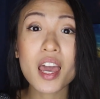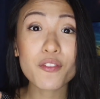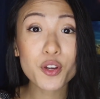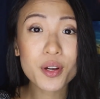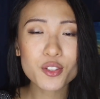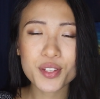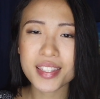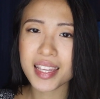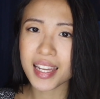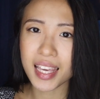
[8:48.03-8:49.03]
If you're
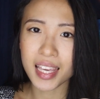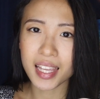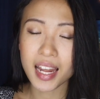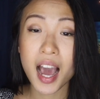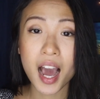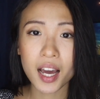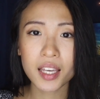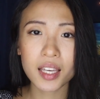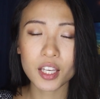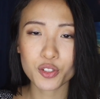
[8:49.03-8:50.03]
interested in
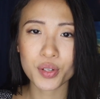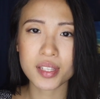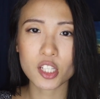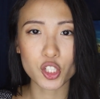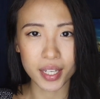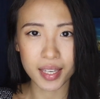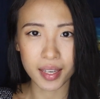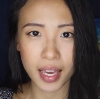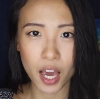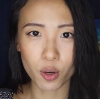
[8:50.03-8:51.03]
high interest checking
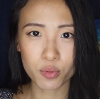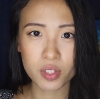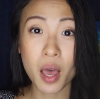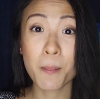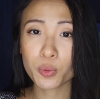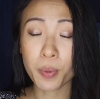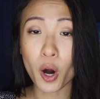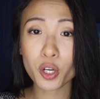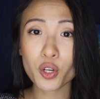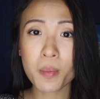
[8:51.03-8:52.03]
accounts to
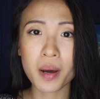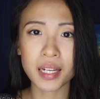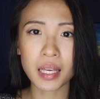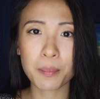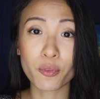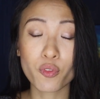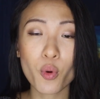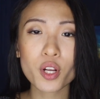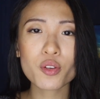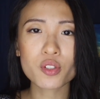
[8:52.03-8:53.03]
park your money
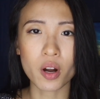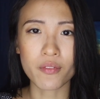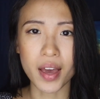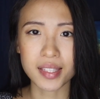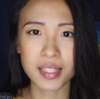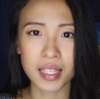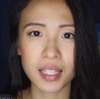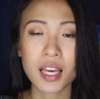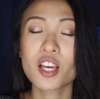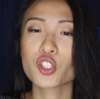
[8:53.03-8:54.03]
before you start
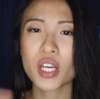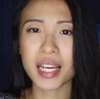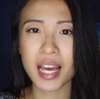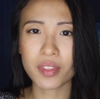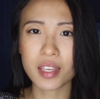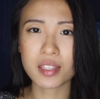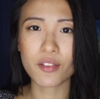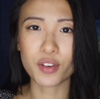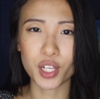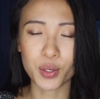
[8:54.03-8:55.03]
investing, check out this
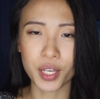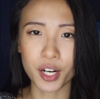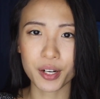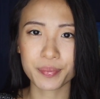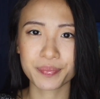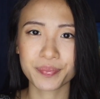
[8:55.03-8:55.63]
video here.